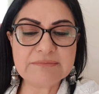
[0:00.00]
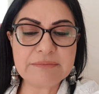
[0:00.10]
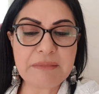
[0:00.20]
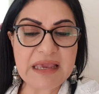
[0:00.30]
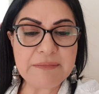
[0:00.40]

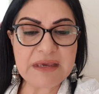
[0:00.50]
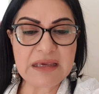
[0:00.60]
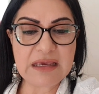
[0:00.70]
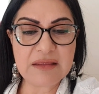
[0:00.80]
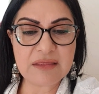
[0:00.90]

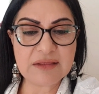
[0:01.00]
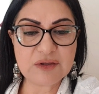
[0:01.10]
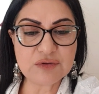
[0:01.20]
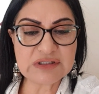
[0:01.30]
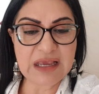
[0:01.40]
maybe
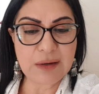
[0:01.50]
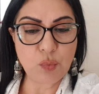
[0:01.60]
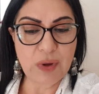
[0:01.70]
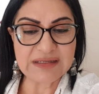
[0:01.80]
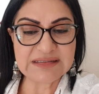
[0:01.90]
Tuesday and
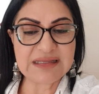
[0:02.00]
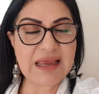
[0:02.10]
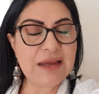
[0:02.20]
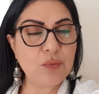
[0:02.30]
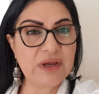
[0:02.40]

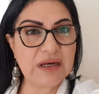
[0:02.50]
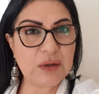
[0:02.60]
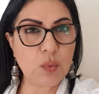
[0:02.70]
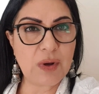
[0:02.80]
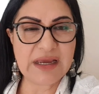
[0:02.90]
Wednesday were
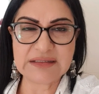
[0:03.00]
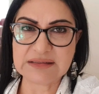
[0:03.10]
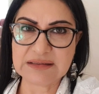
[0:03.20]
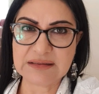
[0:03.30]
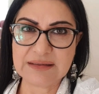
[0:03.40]
quite